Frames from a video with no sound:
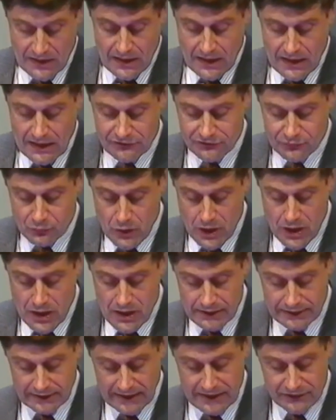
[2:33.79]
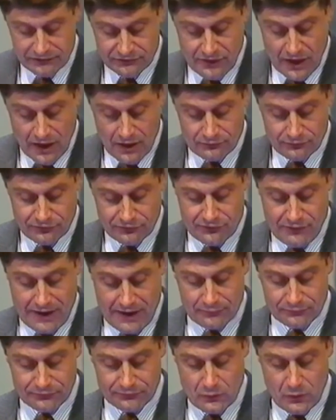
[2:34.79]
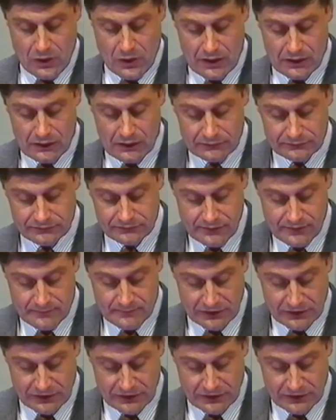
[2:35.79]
His work is known throughout the world